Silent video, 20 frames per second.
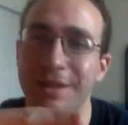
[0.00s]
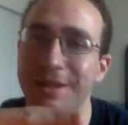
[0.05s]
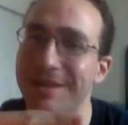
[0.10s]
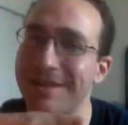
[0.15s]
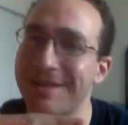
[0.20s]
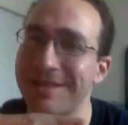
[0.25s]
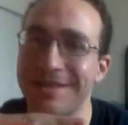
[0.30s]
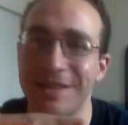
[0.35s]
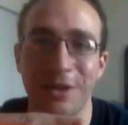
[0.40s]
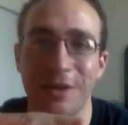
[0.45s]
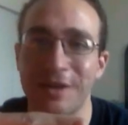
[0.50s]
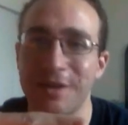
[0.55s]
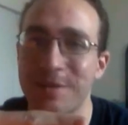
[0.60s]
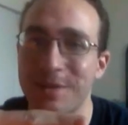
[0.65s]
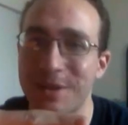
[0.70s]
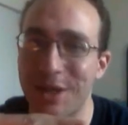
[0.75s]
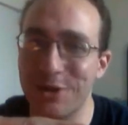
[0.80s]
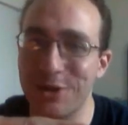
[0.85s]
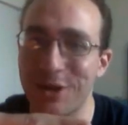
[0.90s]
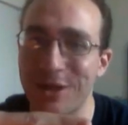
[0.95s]

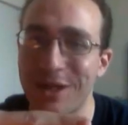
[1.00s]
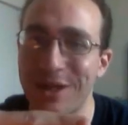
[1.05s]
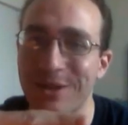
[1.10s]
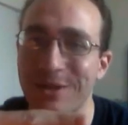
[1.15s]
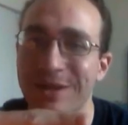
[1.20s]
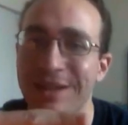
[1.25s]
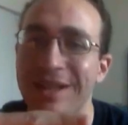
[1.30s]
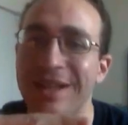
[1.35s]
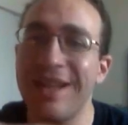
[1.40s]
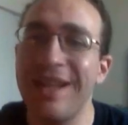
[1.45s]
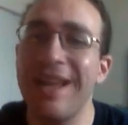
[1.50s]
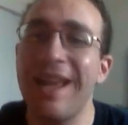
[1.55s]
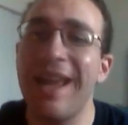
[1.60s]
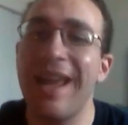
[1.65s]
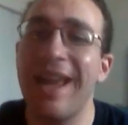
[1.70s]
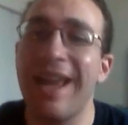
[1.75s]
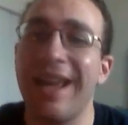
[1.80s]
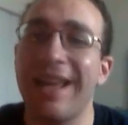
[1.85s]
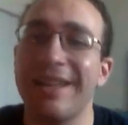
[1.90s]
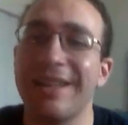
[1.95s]
substantia nigra
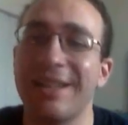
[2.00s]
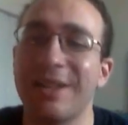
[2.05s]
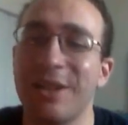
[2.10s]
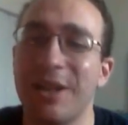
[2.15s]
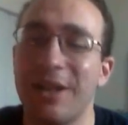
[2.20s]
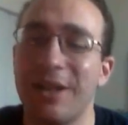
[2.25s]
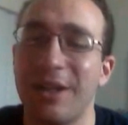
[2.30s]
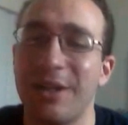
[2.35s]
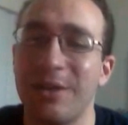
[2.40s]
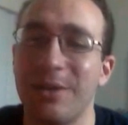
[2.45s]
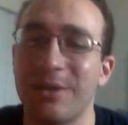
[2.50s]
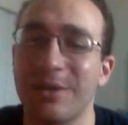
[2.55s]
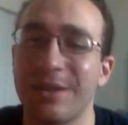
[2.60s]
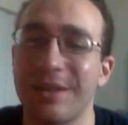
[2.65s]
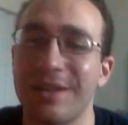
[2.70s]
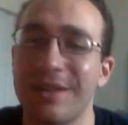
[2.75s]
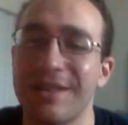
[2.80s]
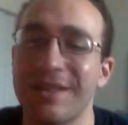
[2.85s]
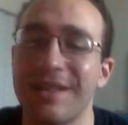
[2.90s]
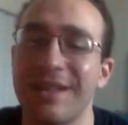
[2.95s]
and the caudate
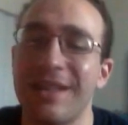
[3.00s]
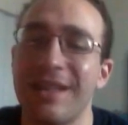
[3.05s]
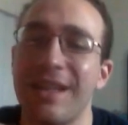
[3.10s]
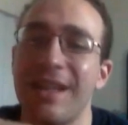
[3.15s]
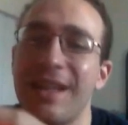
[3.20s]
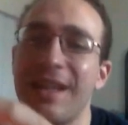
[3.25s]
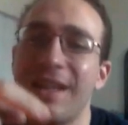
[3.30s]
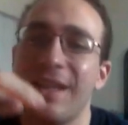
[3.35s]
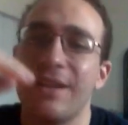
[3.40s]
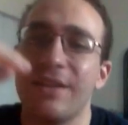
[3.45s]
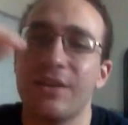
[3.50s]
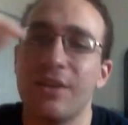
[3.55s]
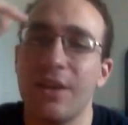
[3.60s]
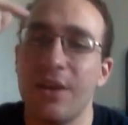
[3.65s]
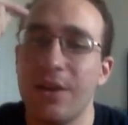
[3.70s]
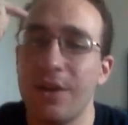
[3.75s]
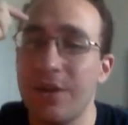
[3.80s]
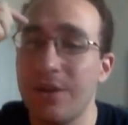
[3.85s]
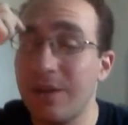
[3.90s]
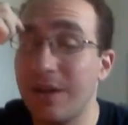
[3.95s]
nucleus.
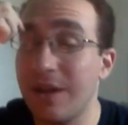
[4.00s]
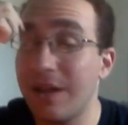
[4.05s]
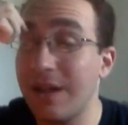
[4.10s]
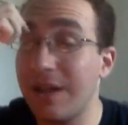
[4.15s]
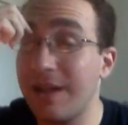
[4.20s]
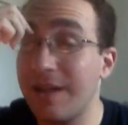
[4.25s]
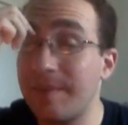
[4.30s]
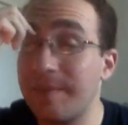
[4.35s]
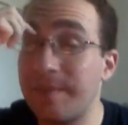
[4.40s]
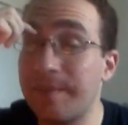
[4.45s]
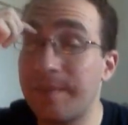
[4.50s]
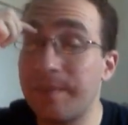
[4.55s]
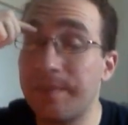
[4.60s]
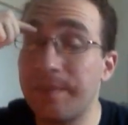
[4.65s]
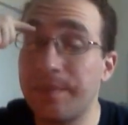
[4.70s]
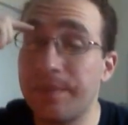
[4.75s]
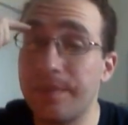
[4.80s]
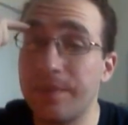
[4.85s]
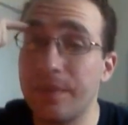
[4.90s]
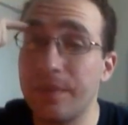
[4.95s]
So I
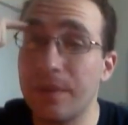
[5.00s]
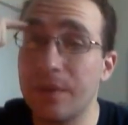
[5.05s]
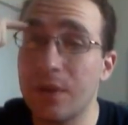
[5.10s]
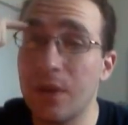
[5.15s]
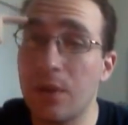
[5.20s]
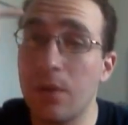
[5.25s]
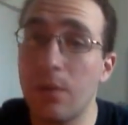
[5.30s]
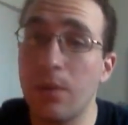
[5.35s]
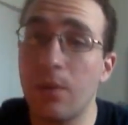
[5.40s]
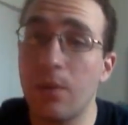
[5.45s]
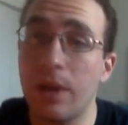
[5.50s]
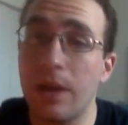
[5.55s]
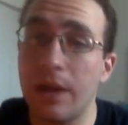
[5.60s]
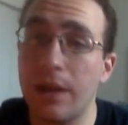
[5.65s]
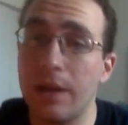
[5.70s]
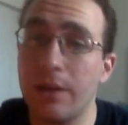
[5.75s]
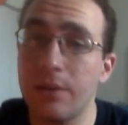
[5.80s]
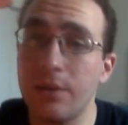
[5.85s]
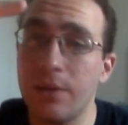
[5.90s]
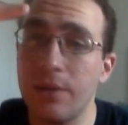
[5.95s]

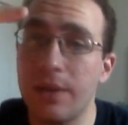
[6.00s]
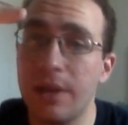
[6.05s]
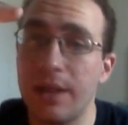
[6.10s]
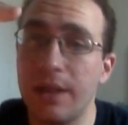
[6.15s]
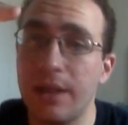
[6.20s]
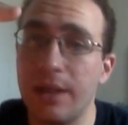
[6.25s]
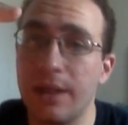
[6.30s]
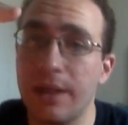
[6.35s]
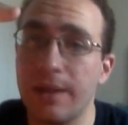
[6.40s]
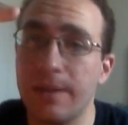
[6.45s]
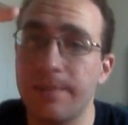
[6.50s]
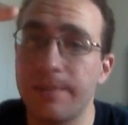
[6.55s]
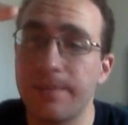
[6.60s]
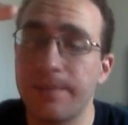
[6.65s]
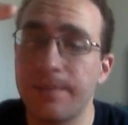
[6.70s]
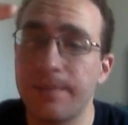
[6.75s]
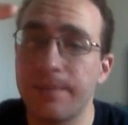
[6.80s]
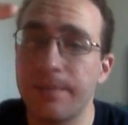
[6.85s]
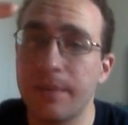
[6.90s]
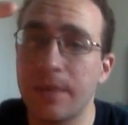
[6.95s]
drew the
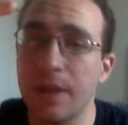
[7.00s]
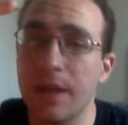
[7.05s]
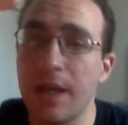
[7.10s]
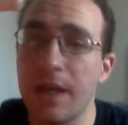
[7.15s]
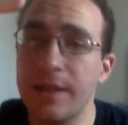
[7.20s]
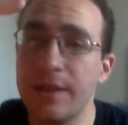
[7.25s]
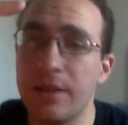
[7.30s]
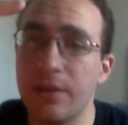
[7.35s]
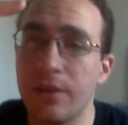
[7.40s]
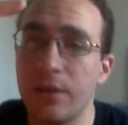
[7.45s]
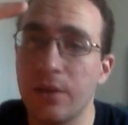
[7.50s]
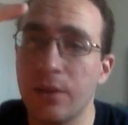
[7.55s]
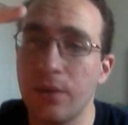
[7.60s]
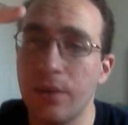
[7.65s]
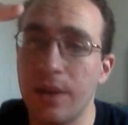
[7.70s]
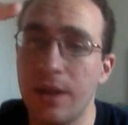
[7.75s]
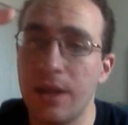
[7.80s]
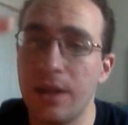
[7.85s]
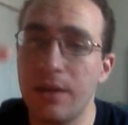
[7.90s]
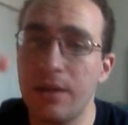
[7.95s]
guys that are in
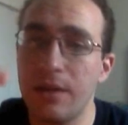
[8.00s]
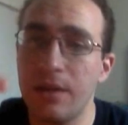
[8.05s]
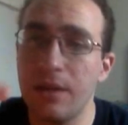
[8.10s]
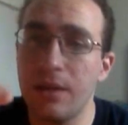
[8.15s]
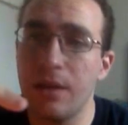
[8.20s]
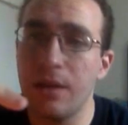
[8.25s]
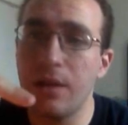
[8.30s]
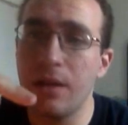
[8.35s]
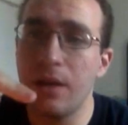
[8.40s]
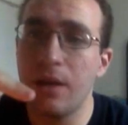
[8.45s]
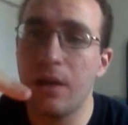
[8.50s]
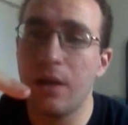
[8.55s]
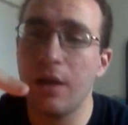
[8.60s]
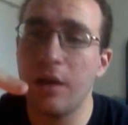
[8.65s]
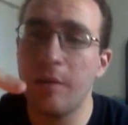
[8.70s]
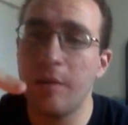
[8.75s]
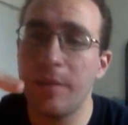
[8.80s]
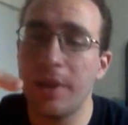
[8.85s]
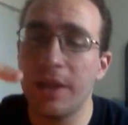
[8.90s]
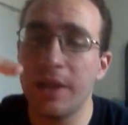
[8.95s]
green
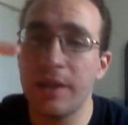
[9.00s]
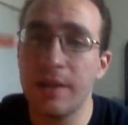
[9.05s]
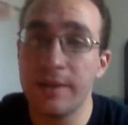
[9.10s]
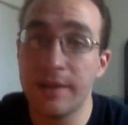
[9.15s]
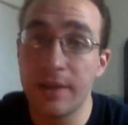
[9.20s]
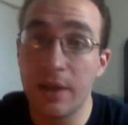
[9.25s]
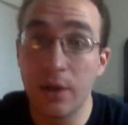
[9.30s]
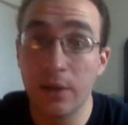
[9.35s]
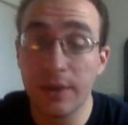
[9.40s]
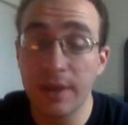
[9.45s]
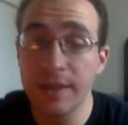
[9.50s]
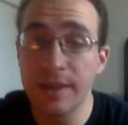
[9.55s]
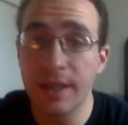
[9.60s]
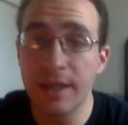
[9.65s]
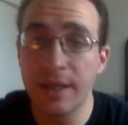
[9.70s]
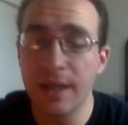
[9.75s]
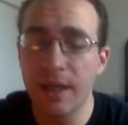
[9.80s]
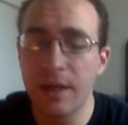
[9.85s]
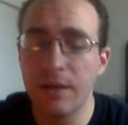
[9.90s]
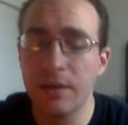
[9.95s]
are because they only
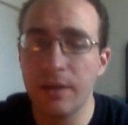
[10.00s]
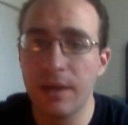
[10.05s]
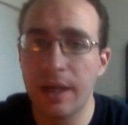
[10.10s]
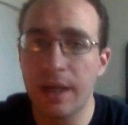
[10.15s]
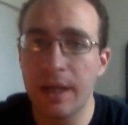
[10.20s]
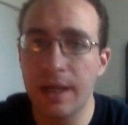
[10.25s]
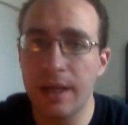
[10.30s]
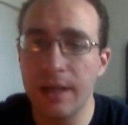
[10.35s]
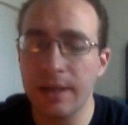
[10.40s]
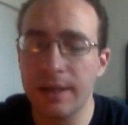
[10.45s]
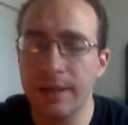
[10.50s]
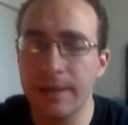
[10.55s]
send out a